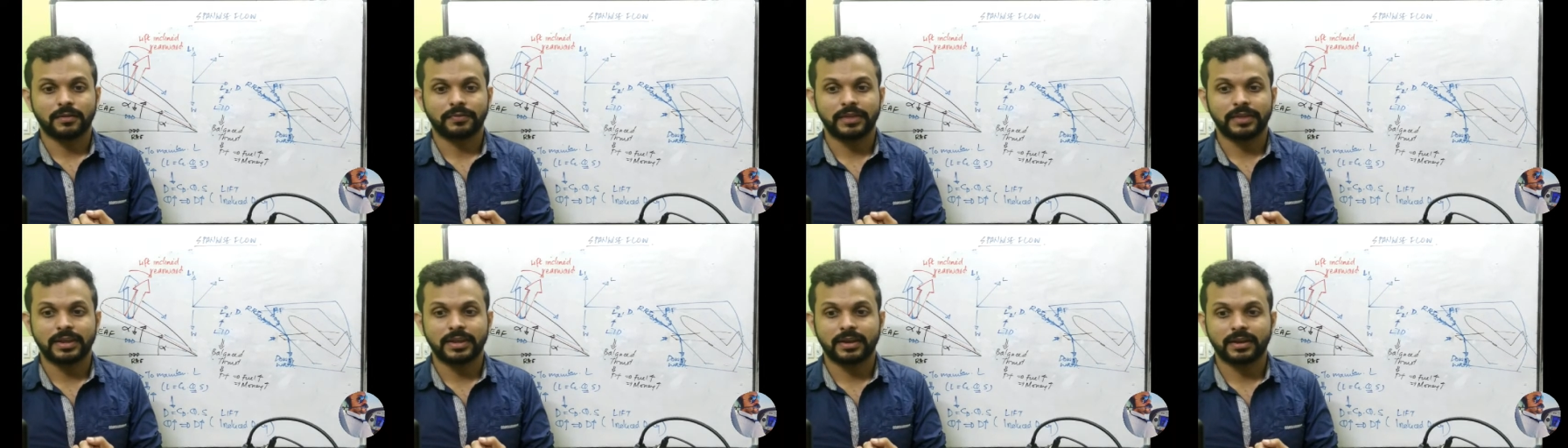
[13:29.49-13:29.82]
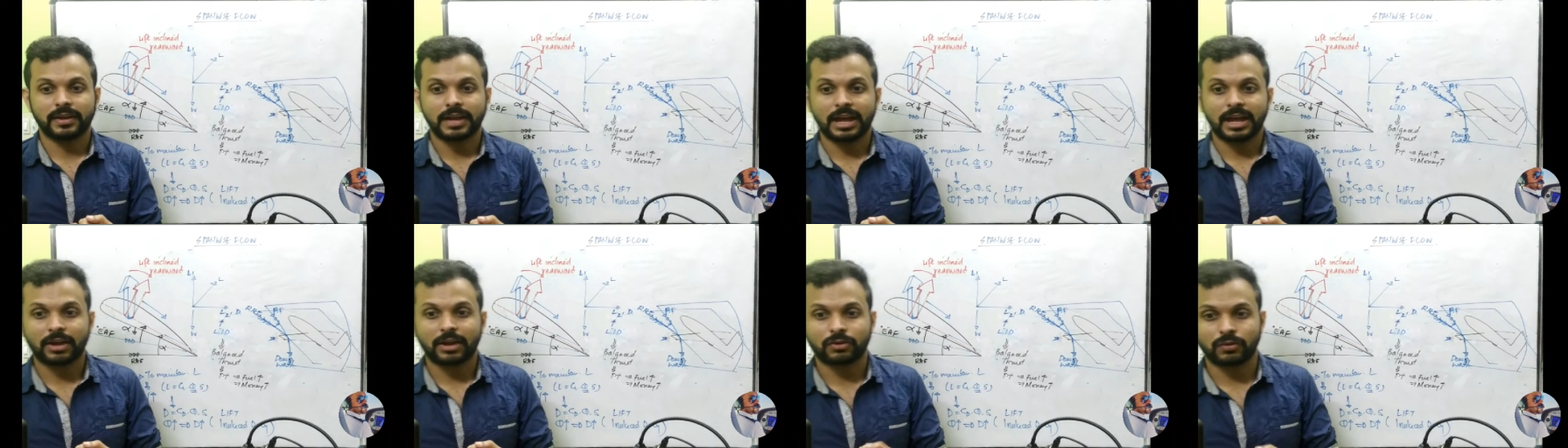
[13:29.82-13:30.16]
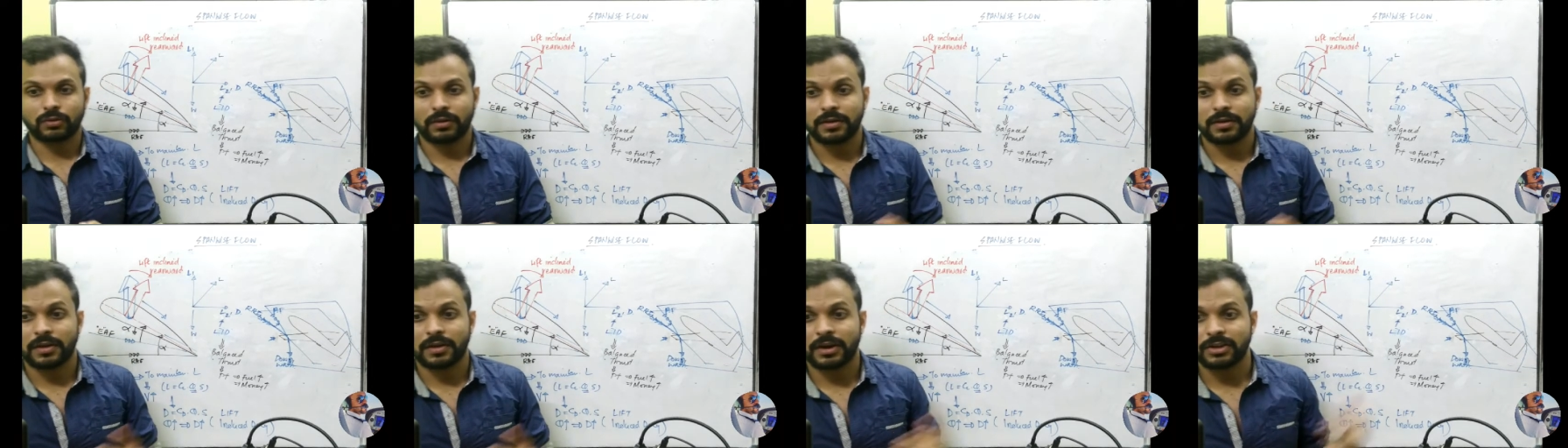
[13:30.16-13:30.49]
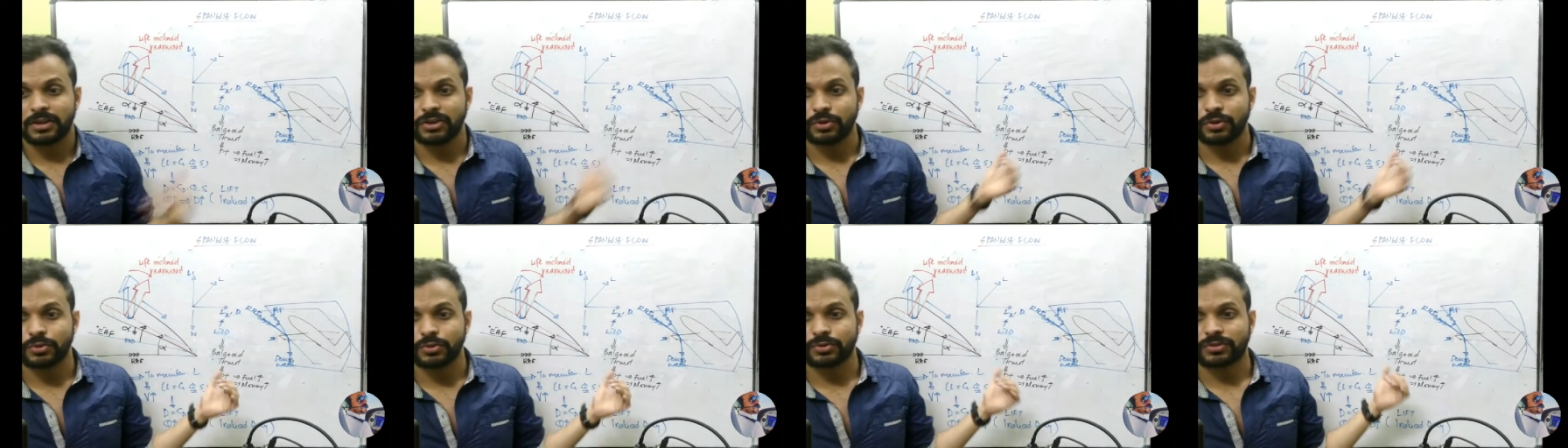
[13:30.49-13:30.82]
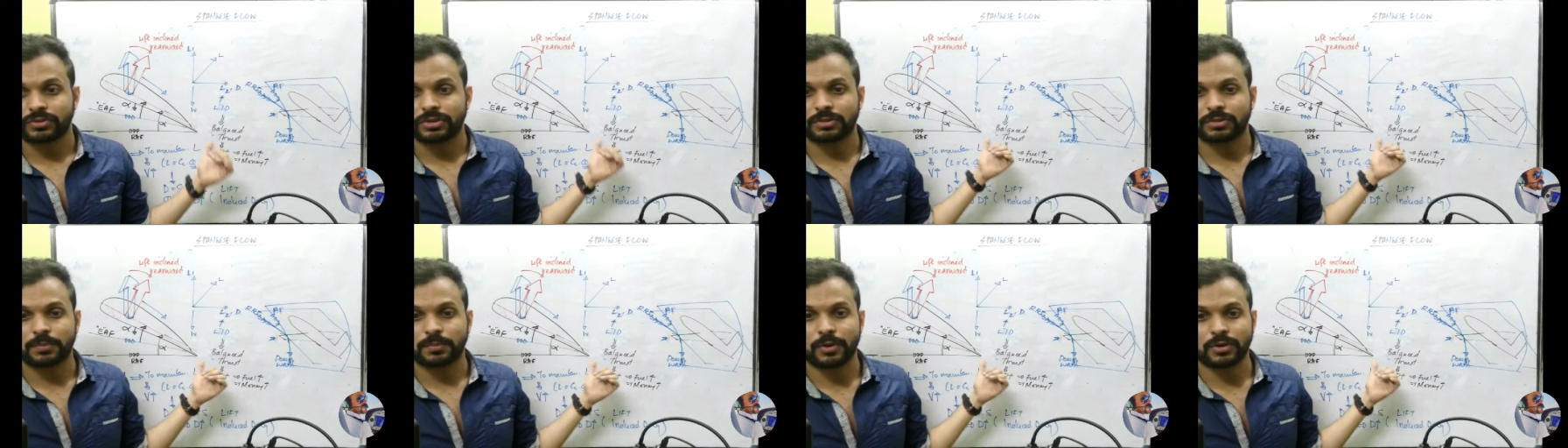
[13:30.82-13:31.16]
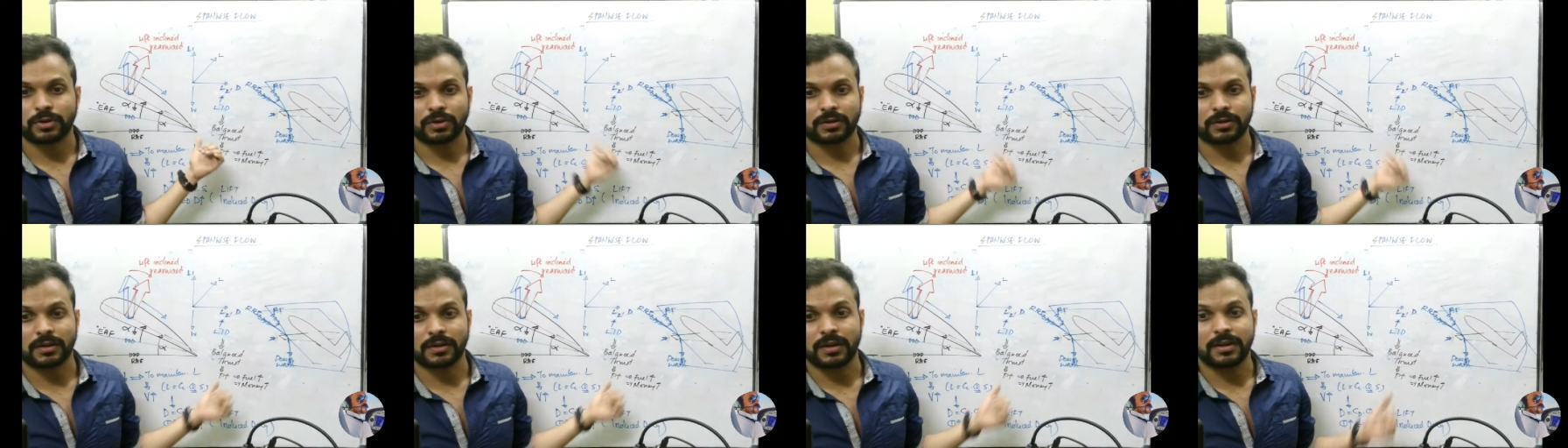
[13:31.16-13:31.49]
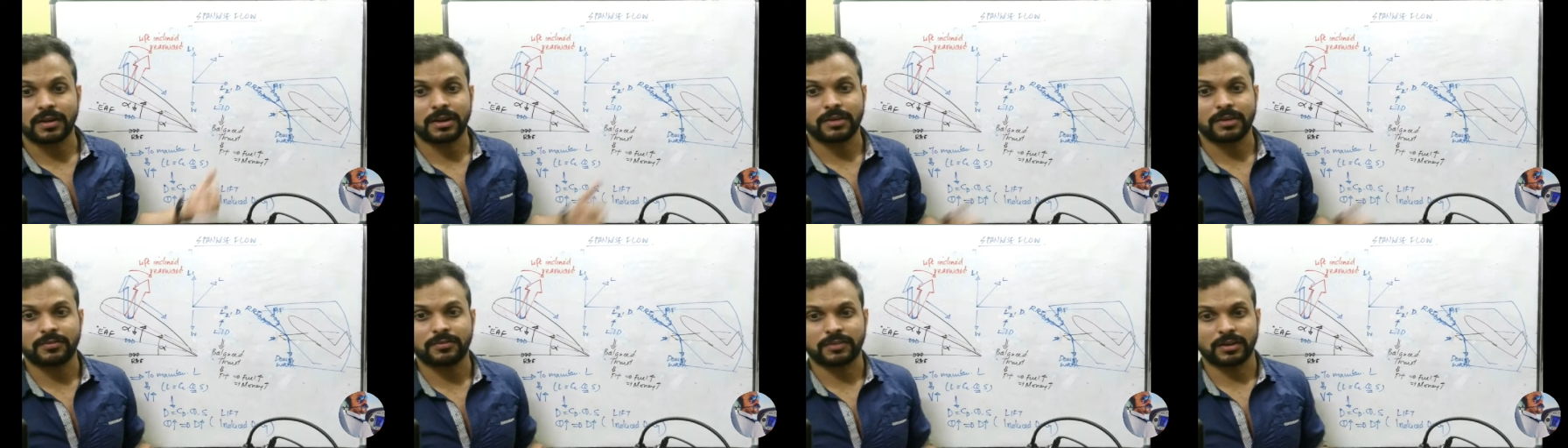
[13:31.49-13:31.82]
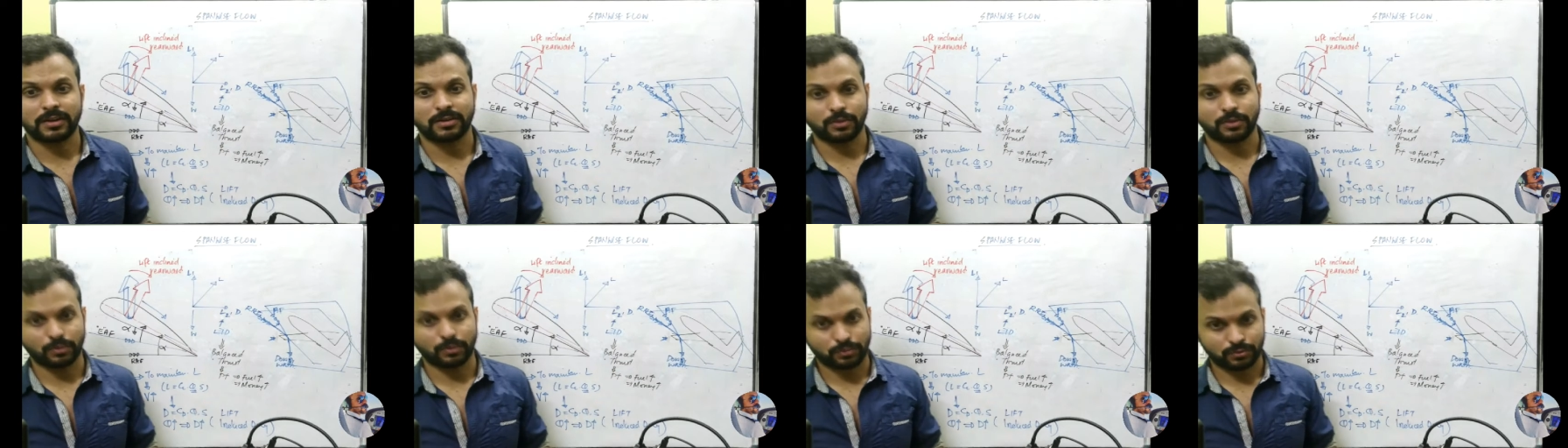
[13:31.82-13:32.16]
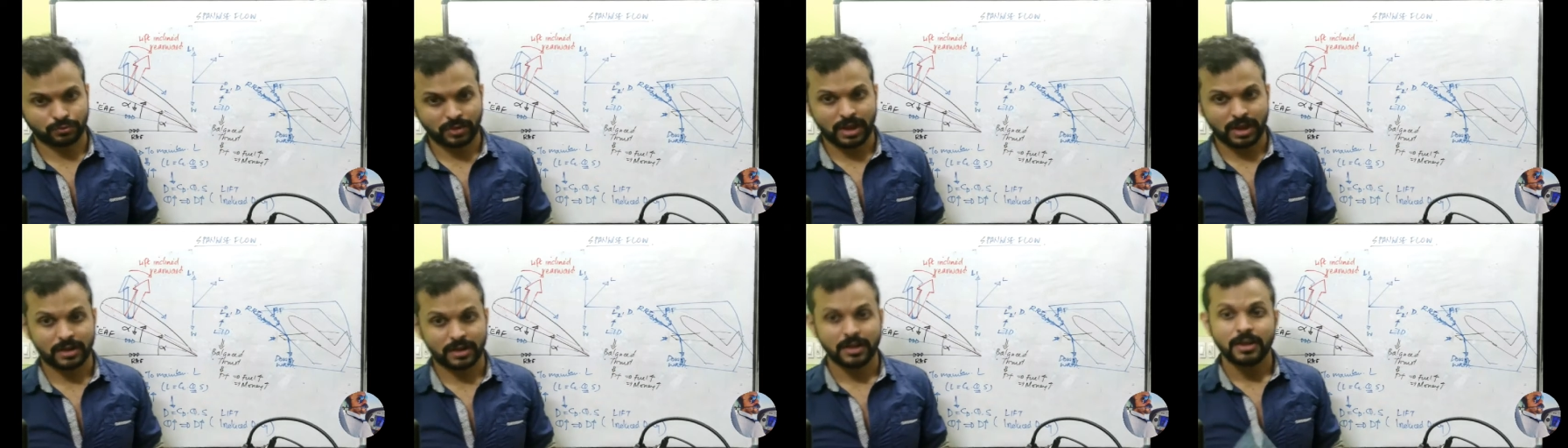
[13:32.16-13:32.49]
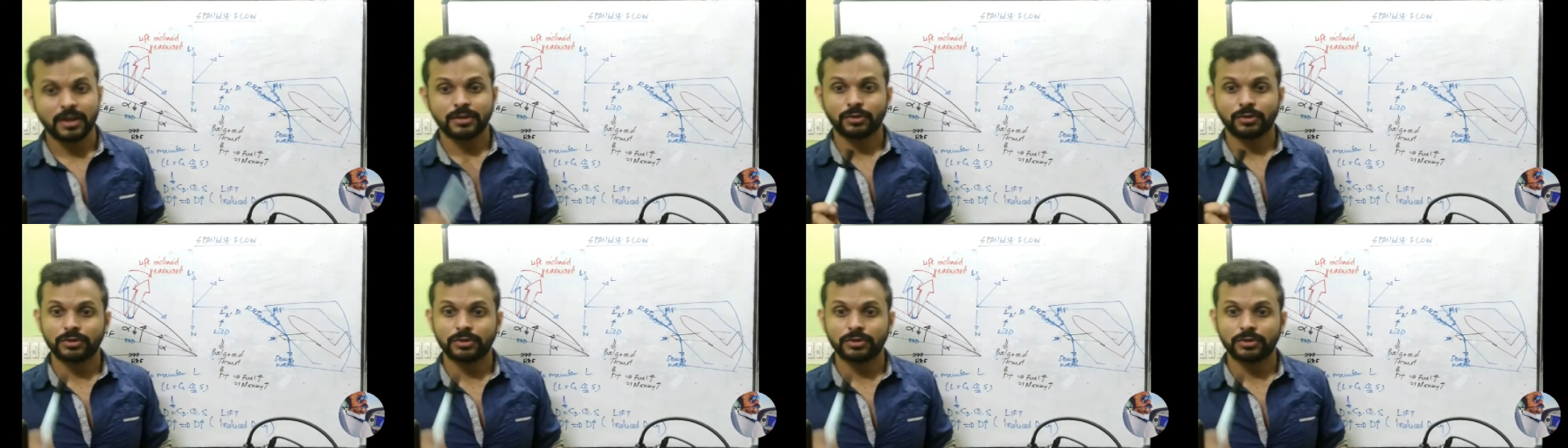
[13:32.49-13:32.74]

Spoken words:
they can actually reduce this particular lift induced drag.